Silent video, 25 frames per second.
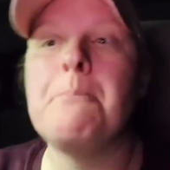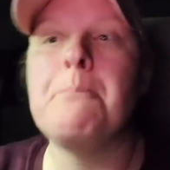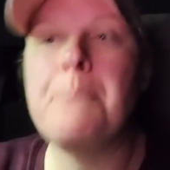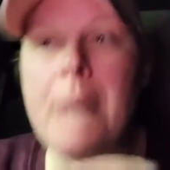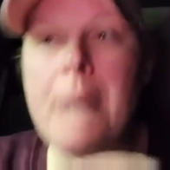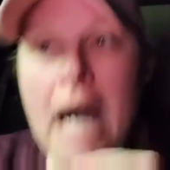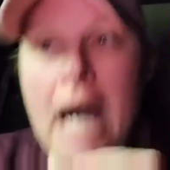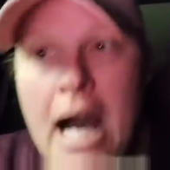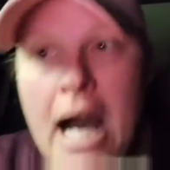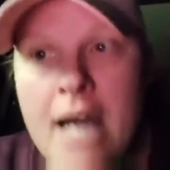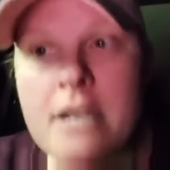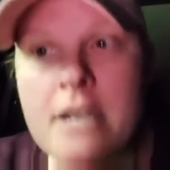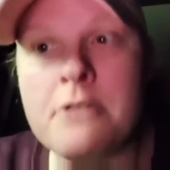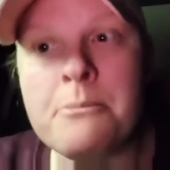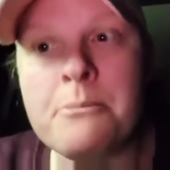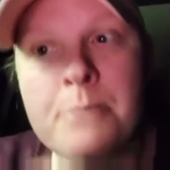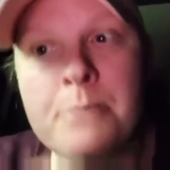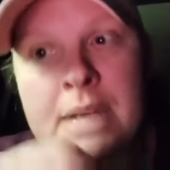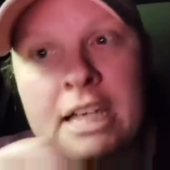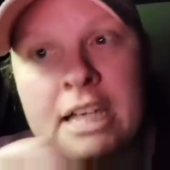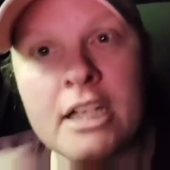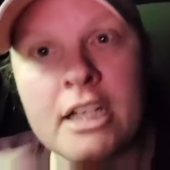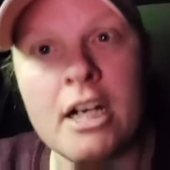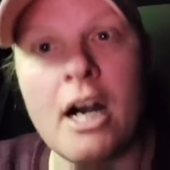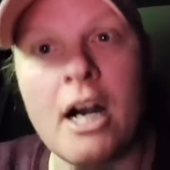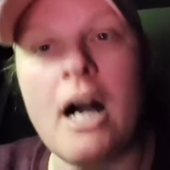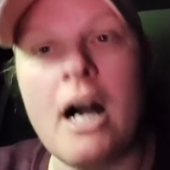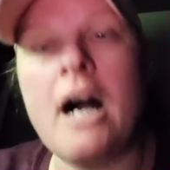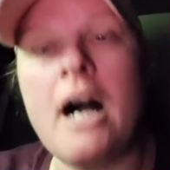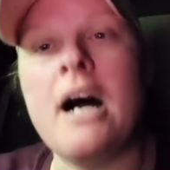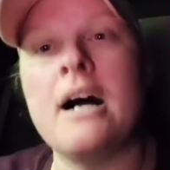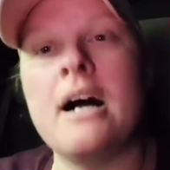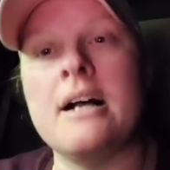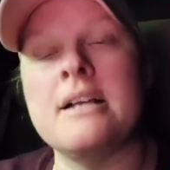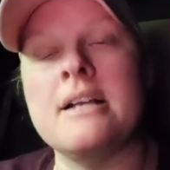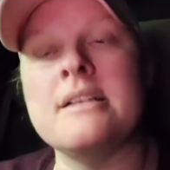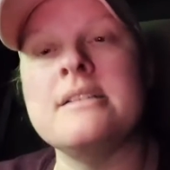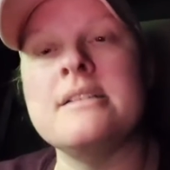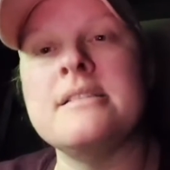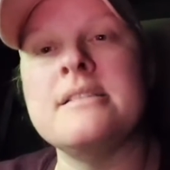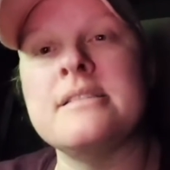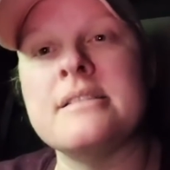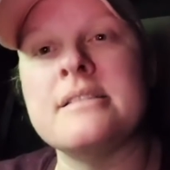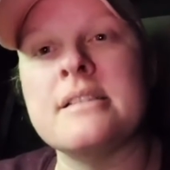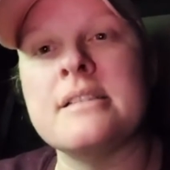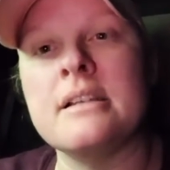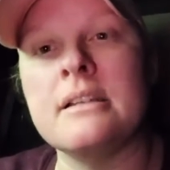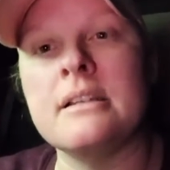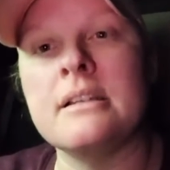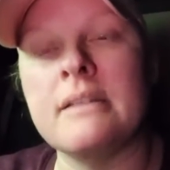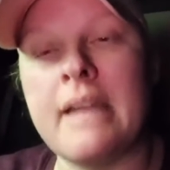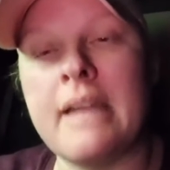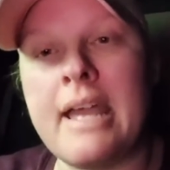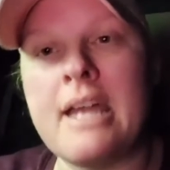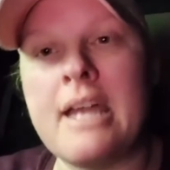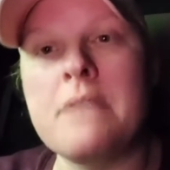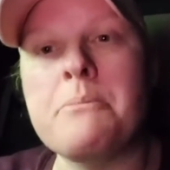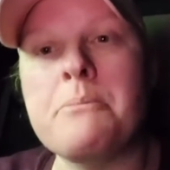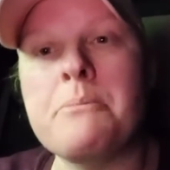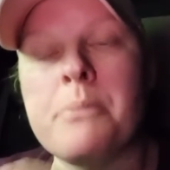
But because land